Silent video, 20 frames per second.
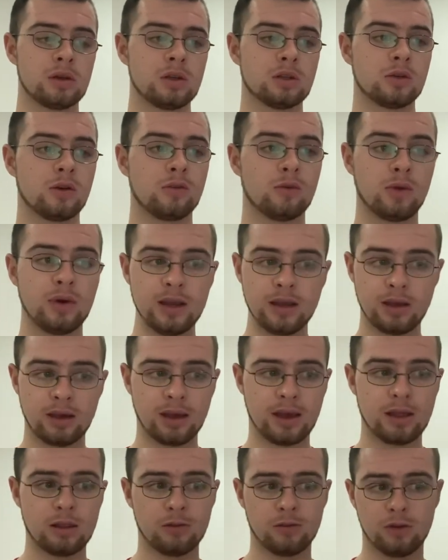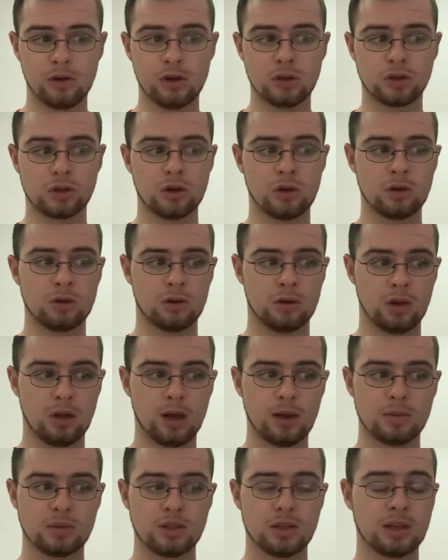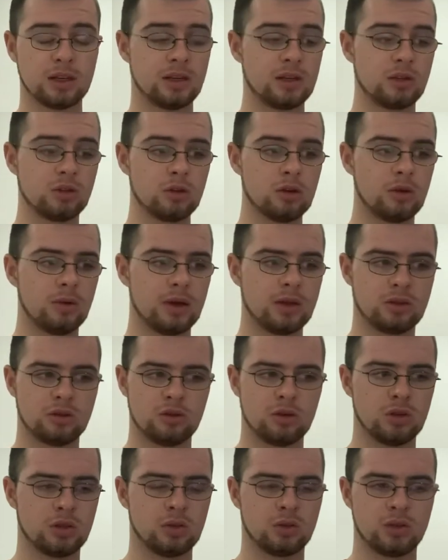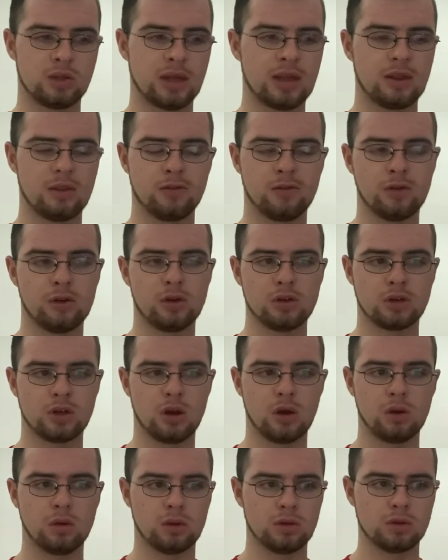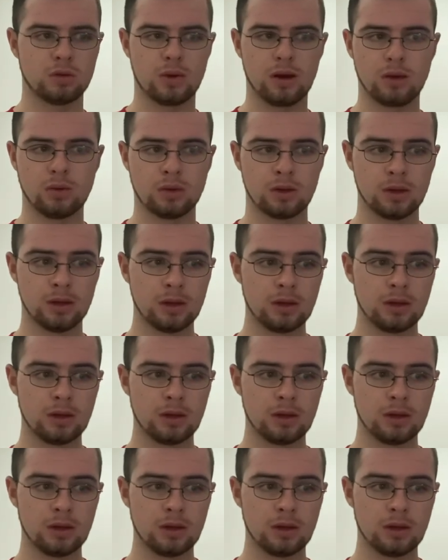So if we can get the first goal on Leipzig, and it's always crucial to get the first goal as well.